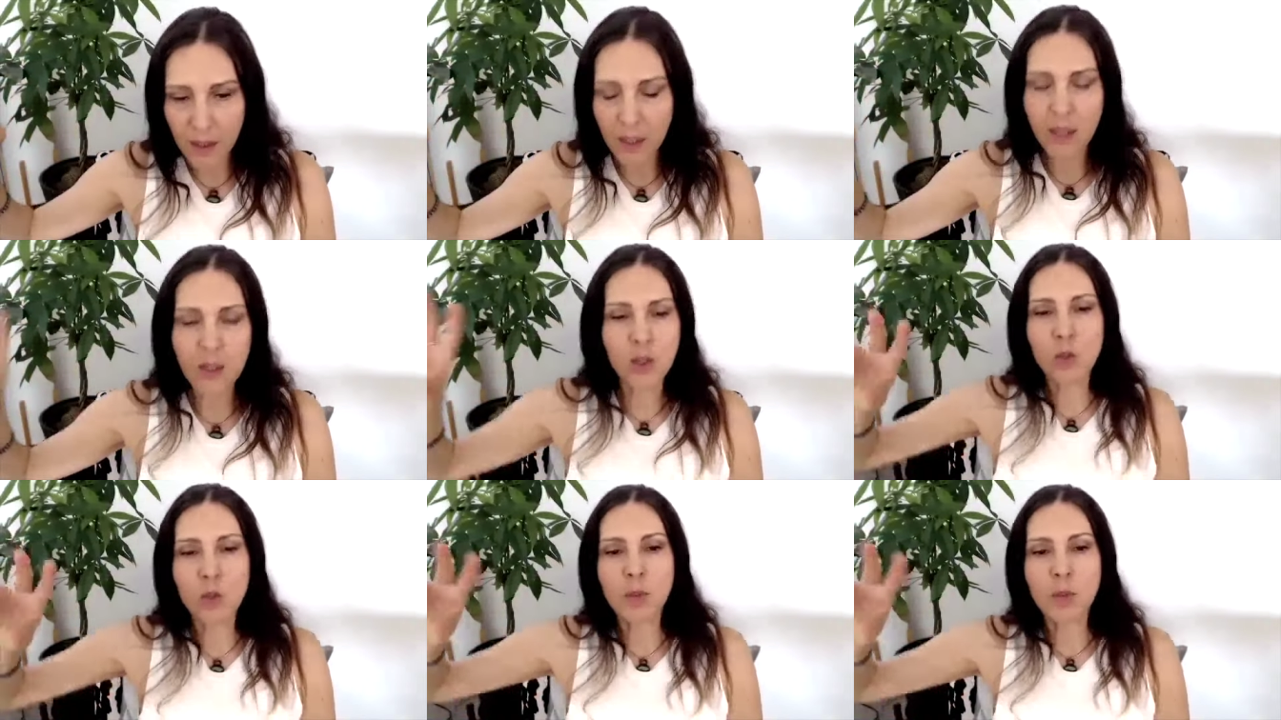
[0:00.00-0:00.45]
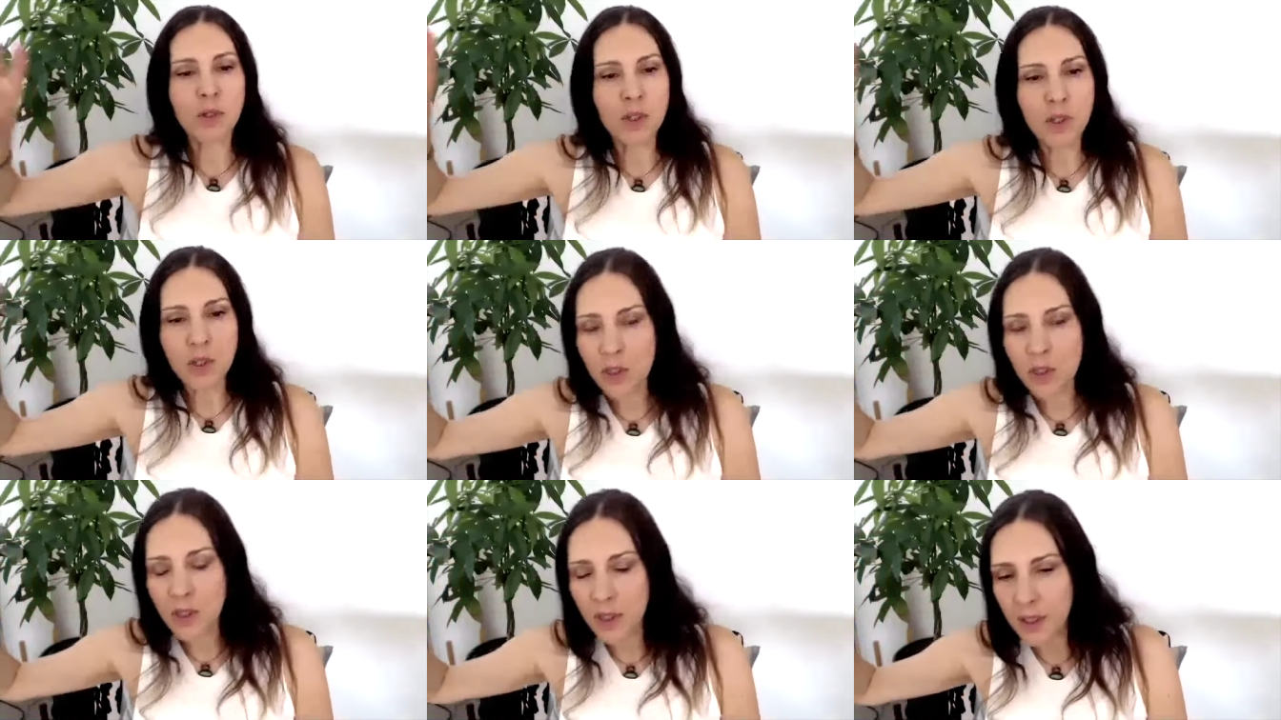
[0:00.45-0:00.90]

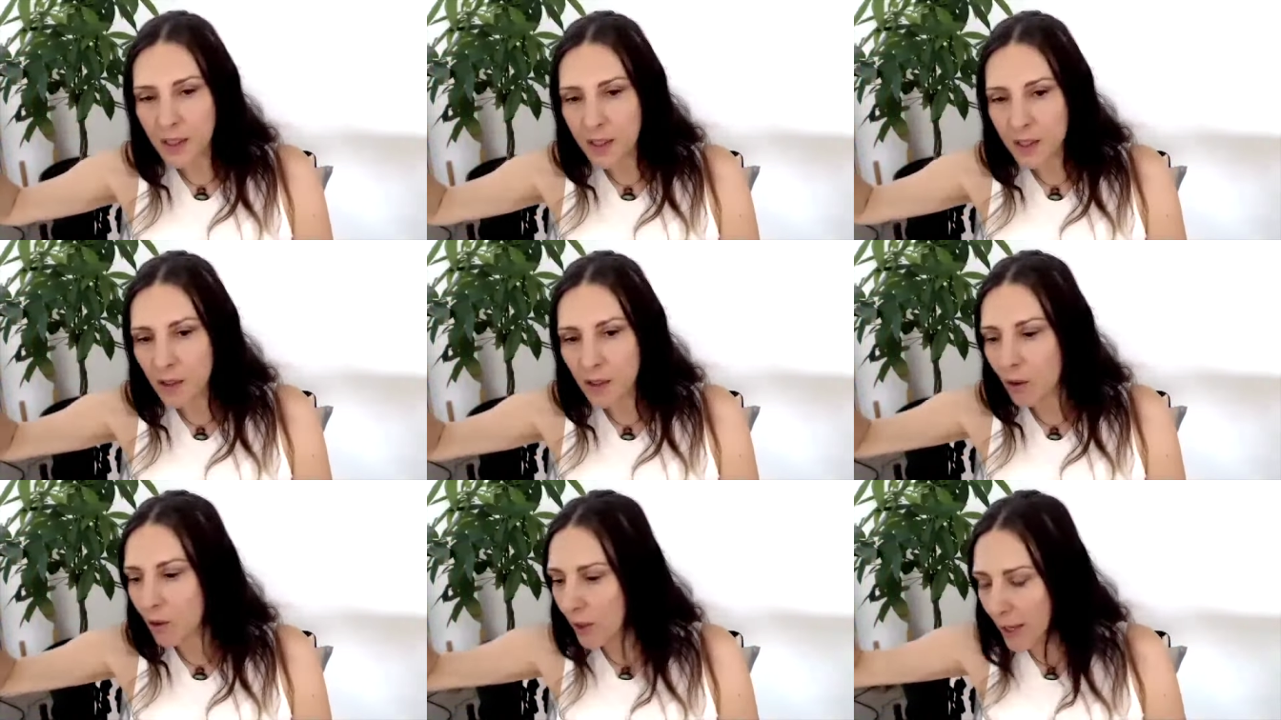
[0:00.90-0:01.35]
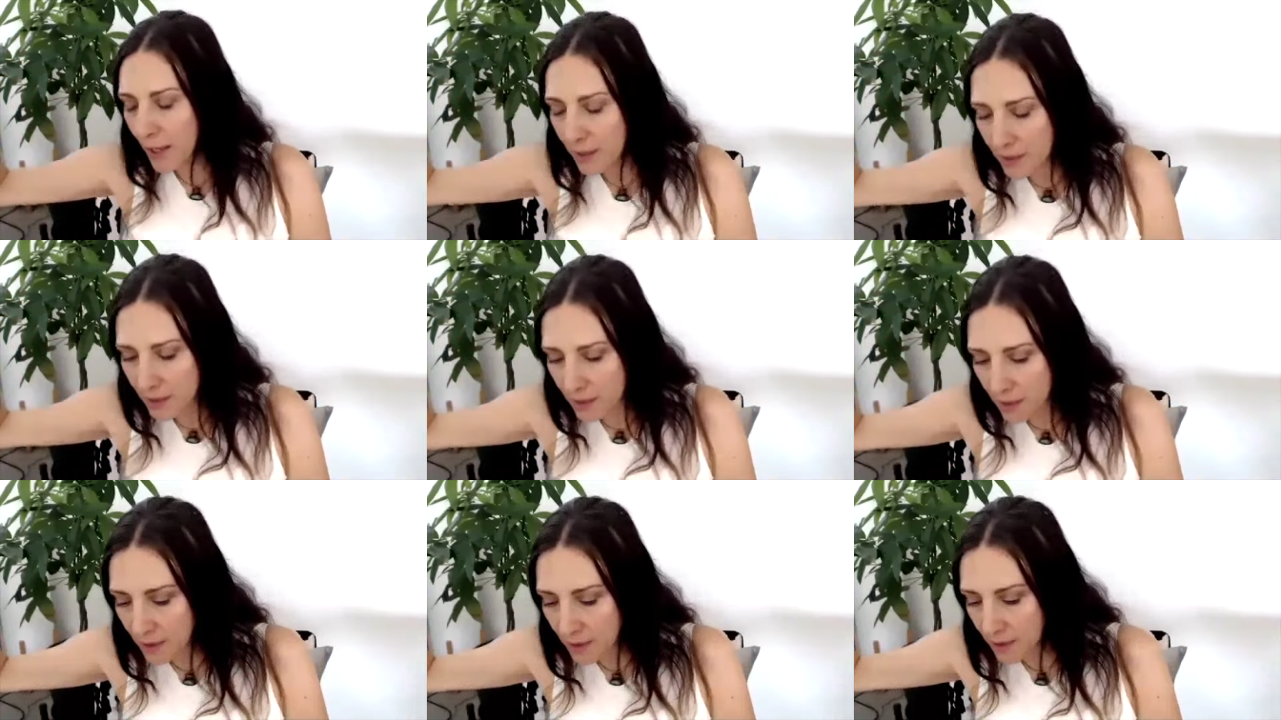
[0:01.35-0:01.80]
spiritually or
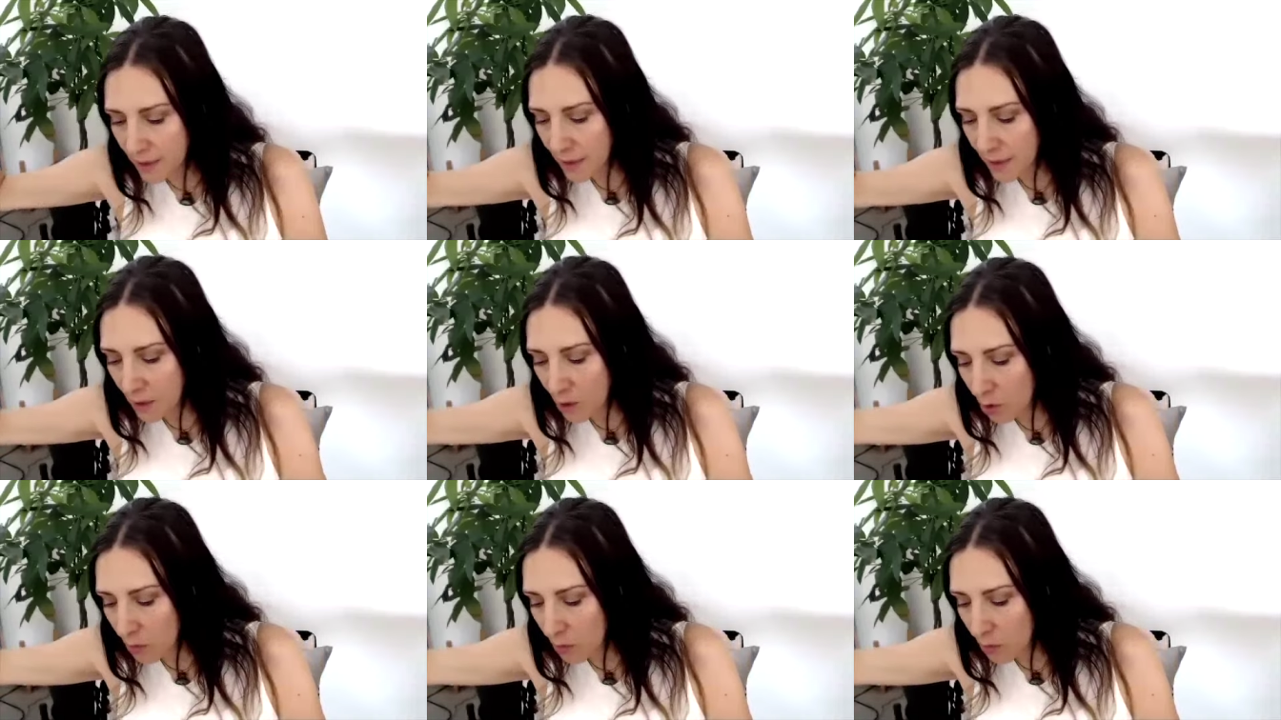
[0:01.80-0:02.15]
ethically or